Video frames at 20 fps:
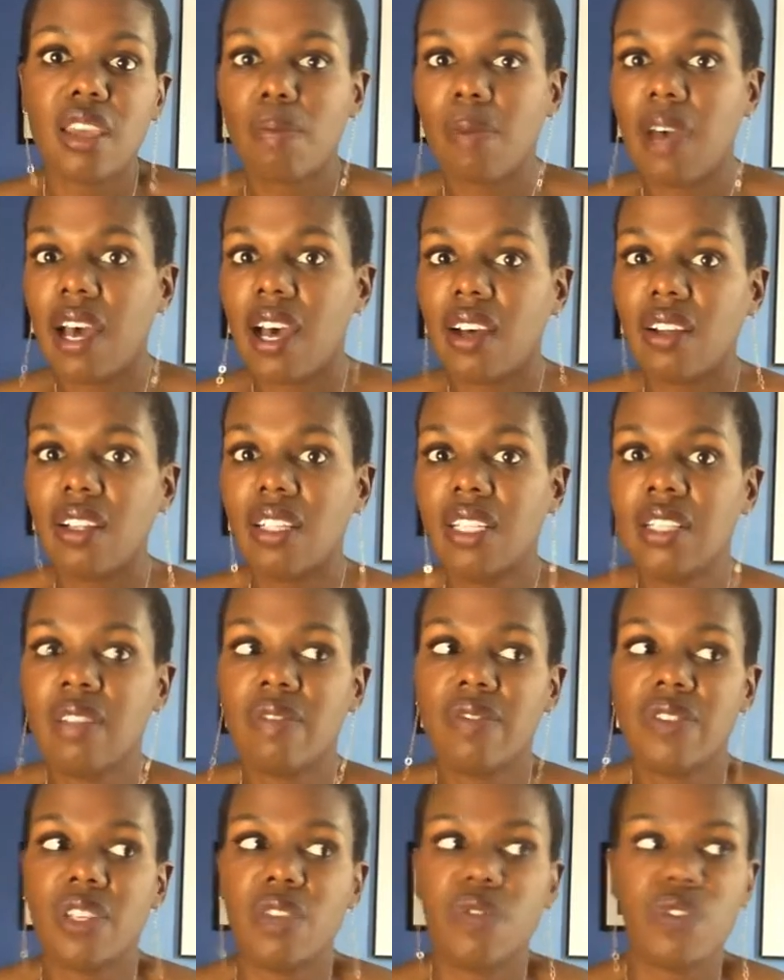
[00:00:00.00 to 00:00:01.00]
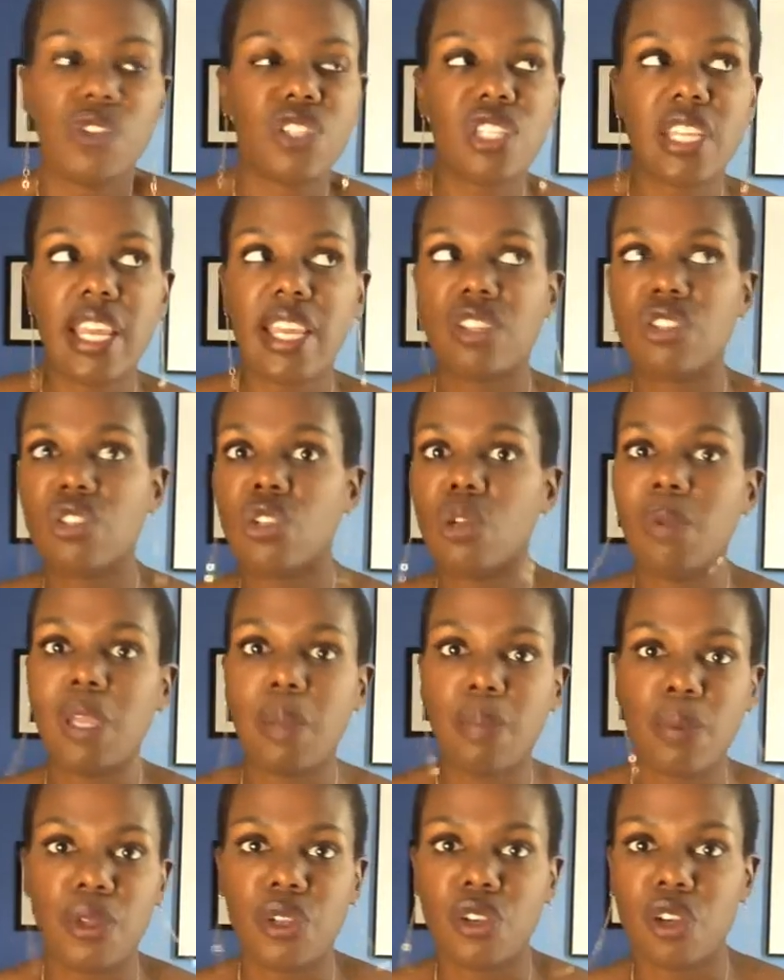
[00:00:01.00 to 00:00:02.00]
about, if you take two
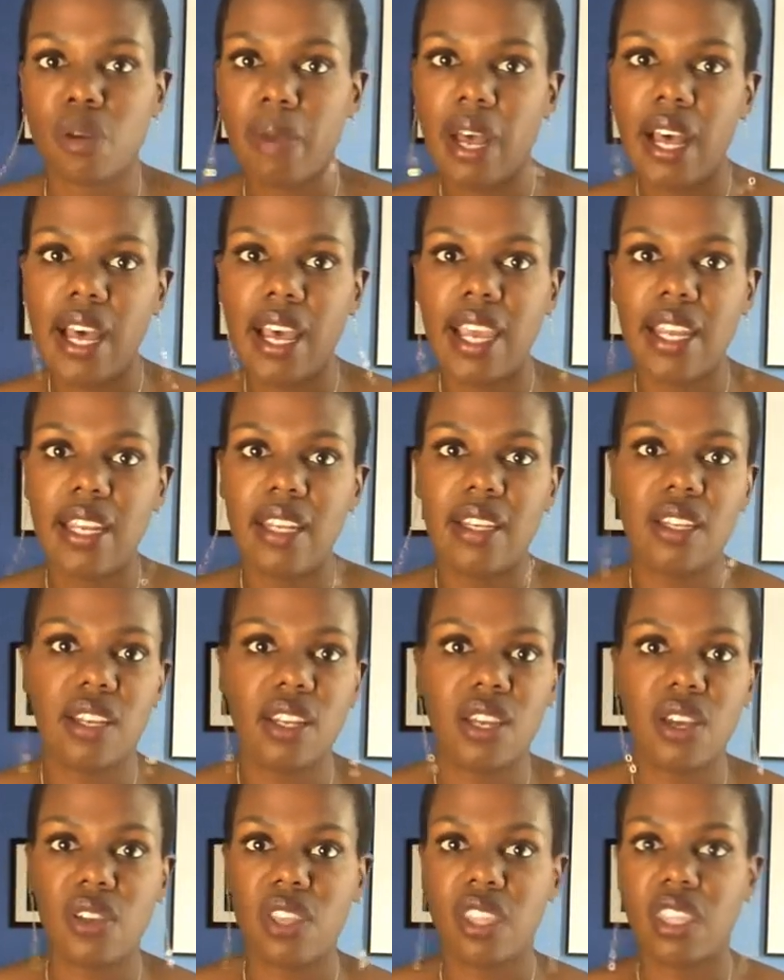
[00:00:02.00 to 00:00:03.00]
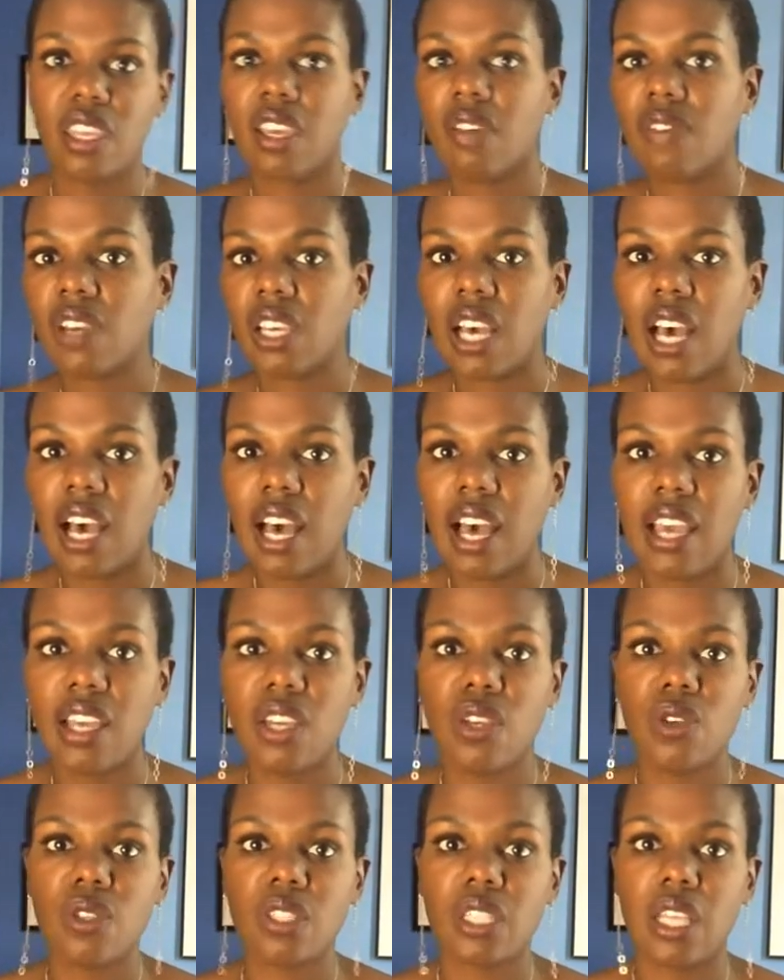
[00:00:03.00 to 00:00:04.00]
people in your mind and, you think of a guy
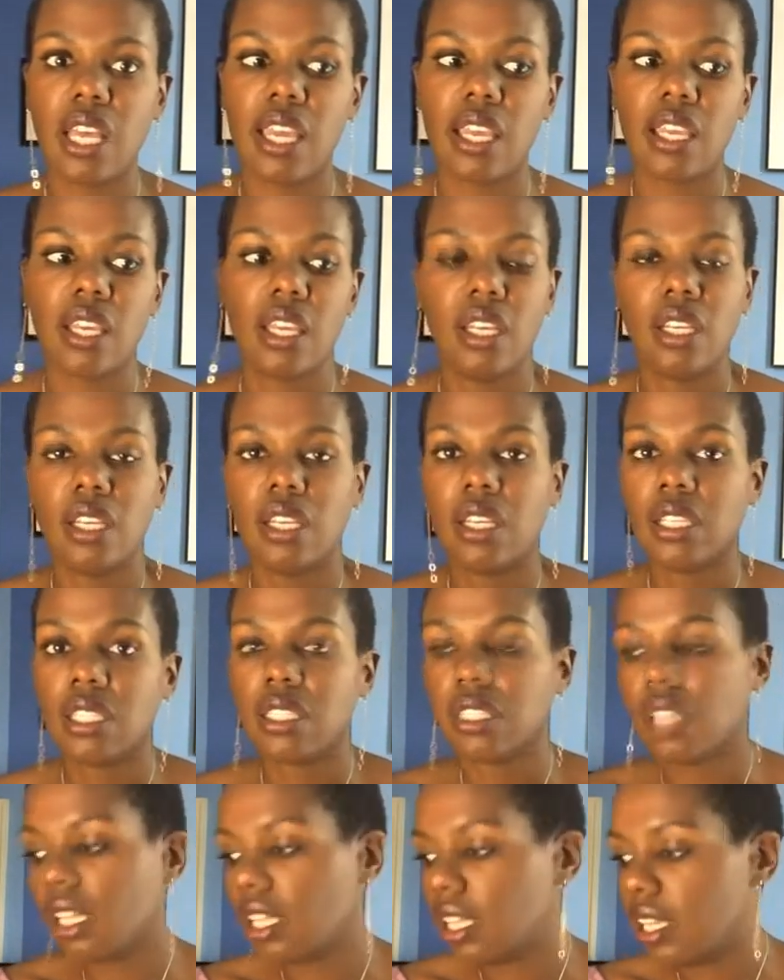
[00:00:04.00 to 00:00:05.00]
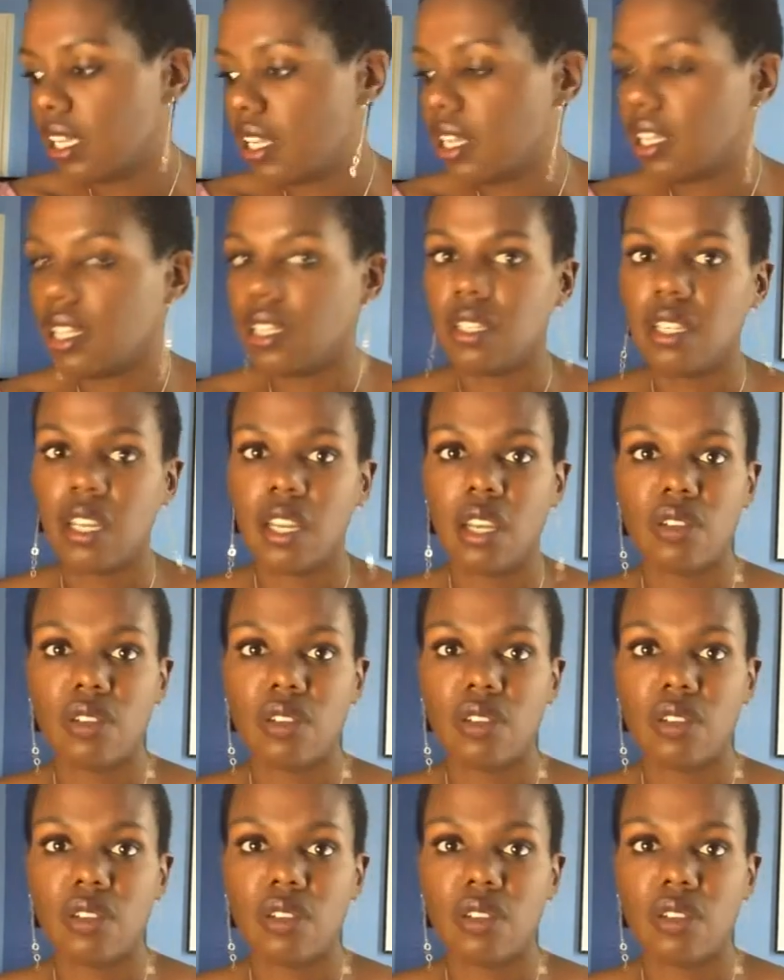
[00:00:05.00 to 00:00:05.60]
who's like sullen and,